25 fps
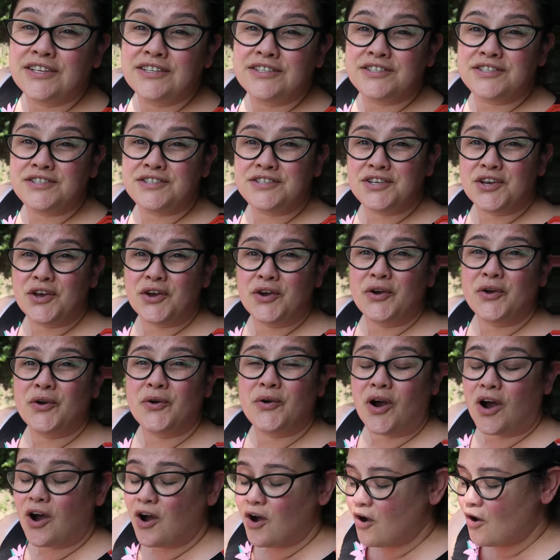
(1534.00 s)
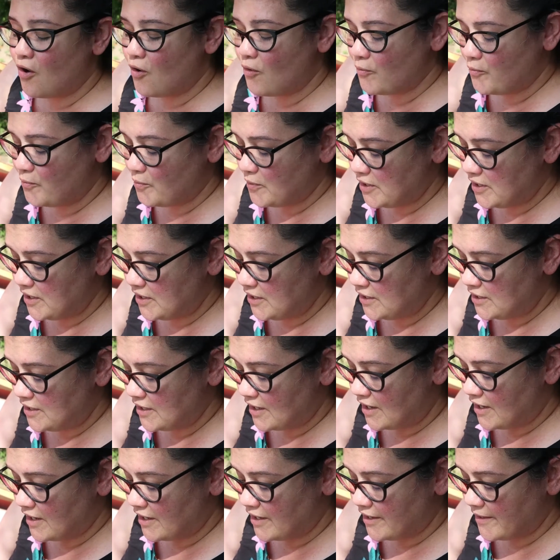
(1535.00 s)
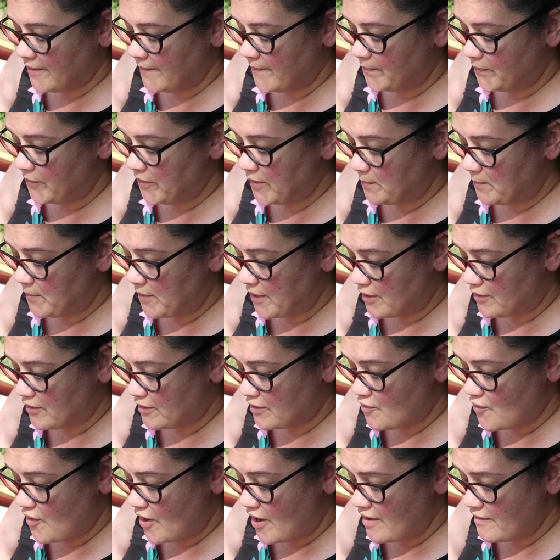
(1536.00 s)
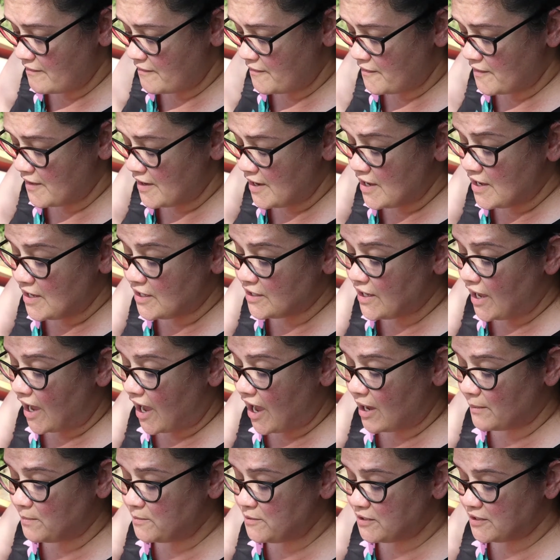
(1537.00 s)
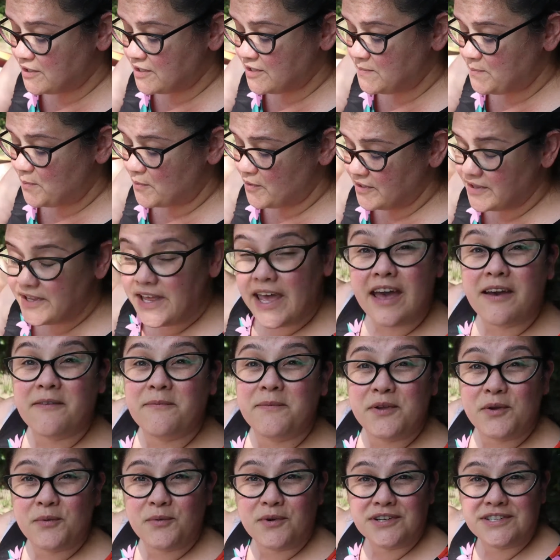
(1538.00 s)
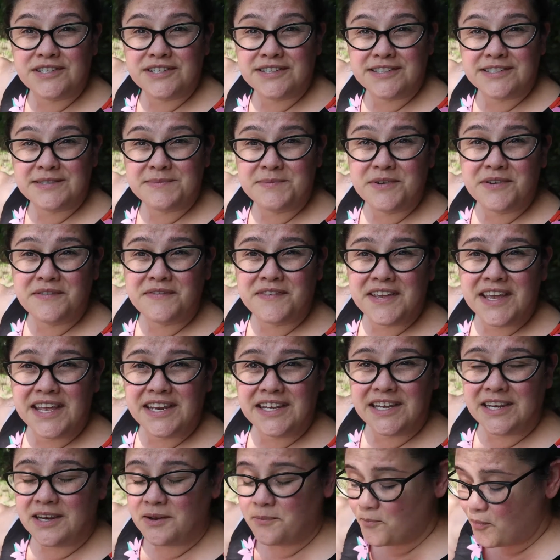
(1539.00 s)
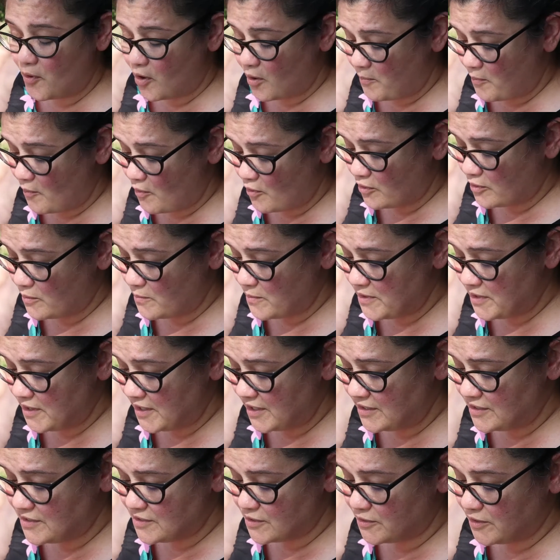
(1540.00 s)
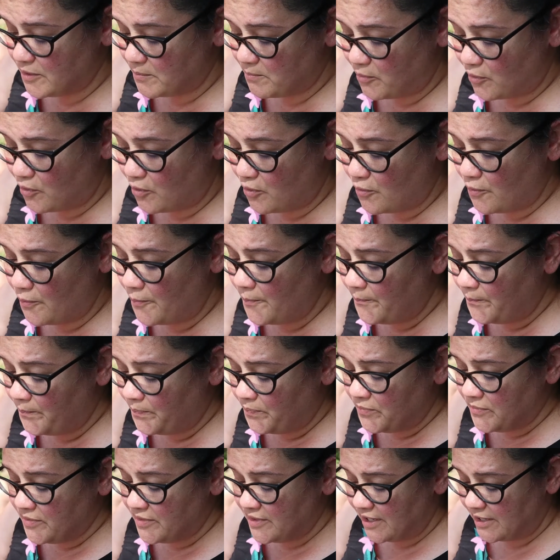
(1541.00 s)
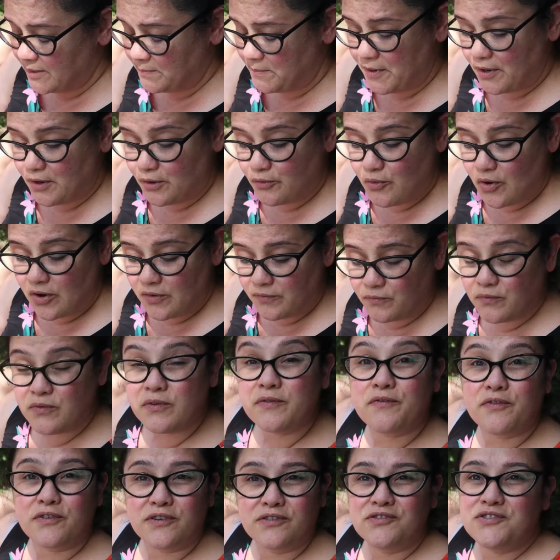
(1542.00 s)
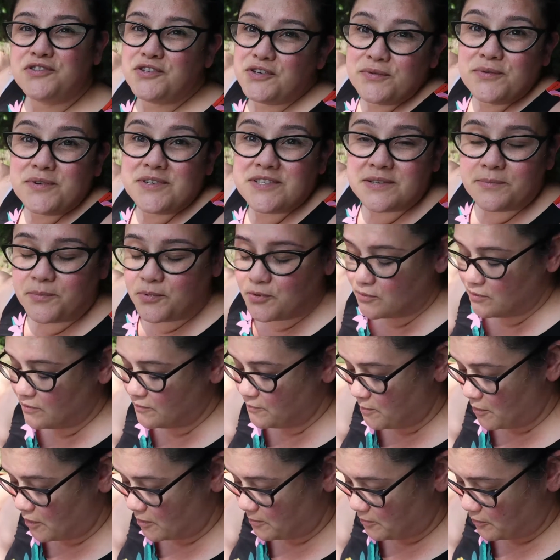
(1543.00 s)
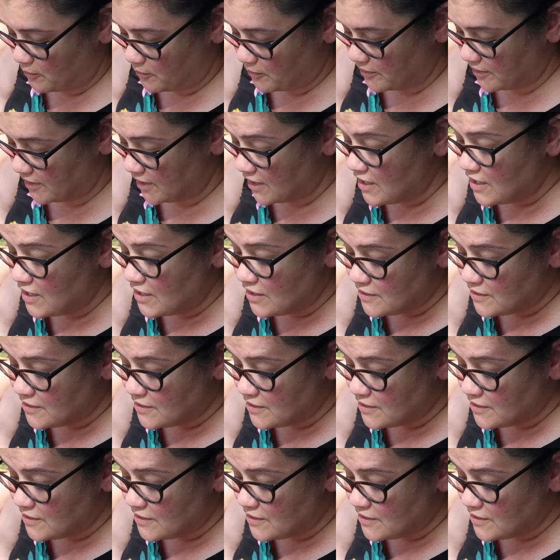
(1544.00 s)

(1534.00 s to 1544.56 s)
So I'll read the paragraph. Up to this point, they have been watching this movie and eating popcorn with it. So the bowl that the paragraph refers to is a bowl of popcorn.